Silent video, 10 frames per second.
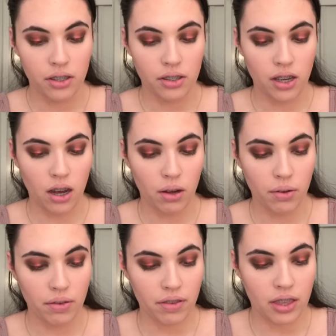
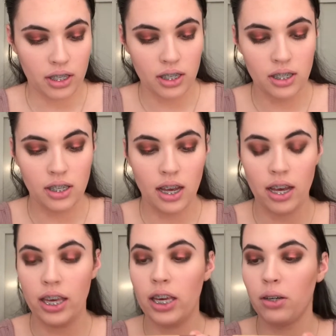So this is
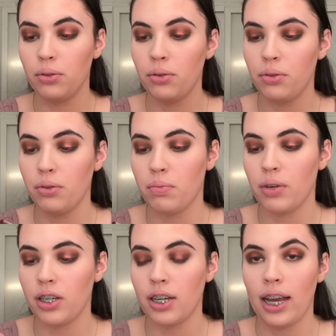a Eco Tools
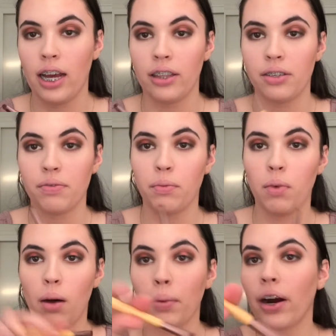brush. I got this from
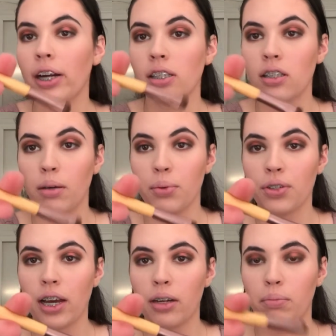Walmart. It's a
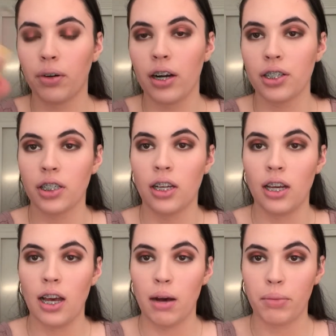double-sided brush.
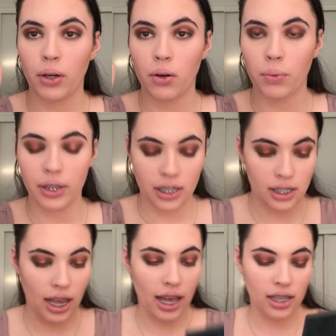I'm gonna go in with
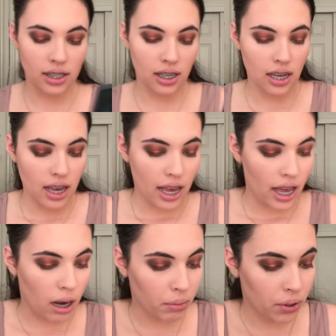this end,
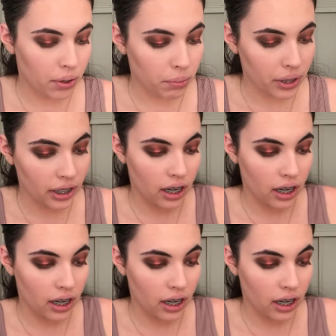and I'm going with the